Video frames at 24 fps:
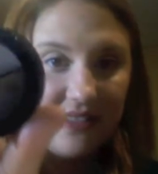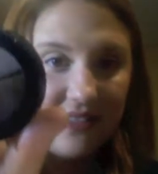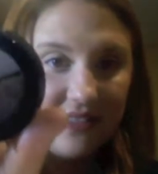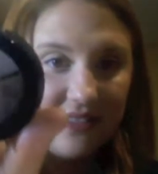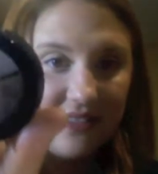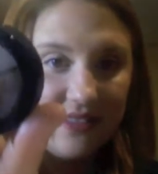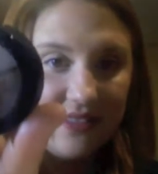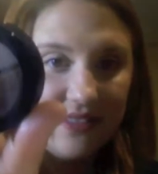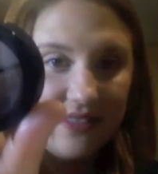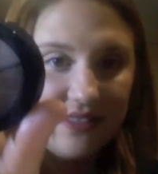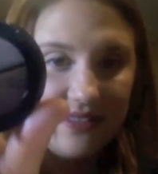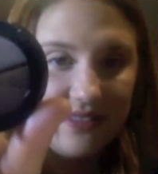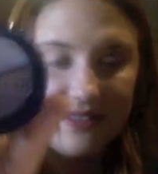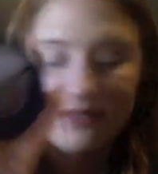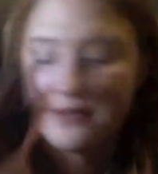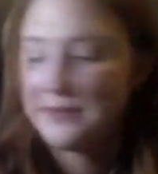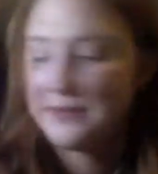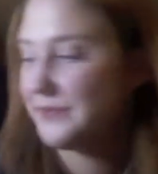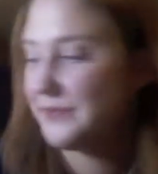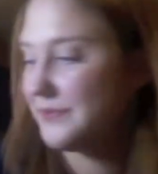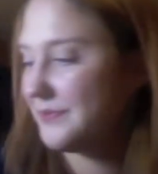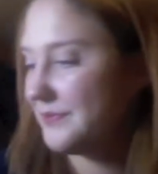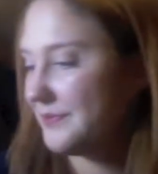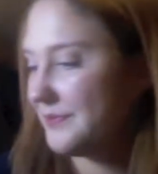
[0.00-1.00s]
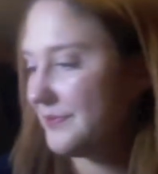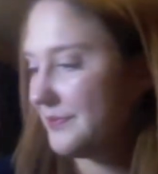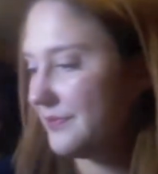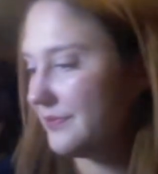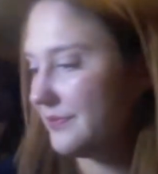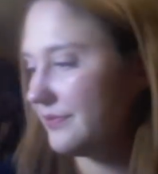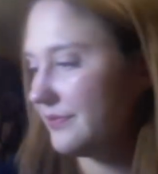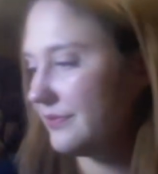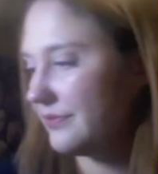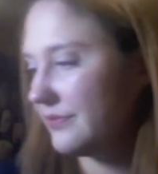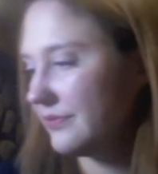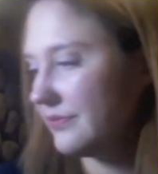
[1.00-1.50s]

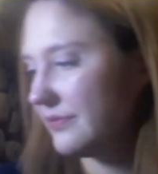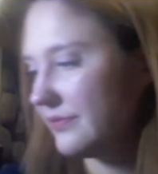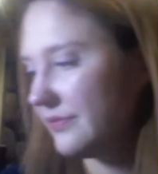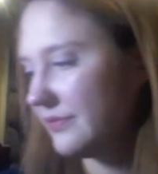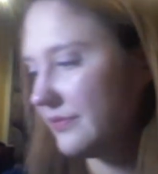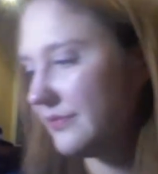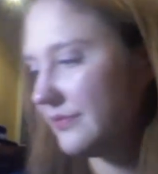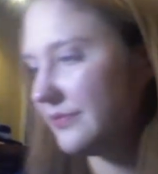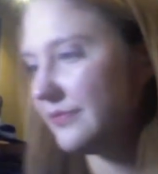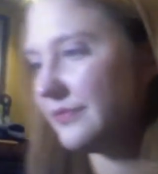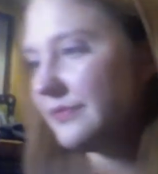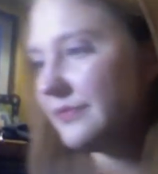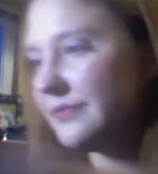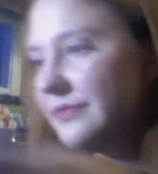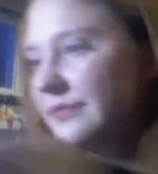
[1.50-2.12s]
(silence)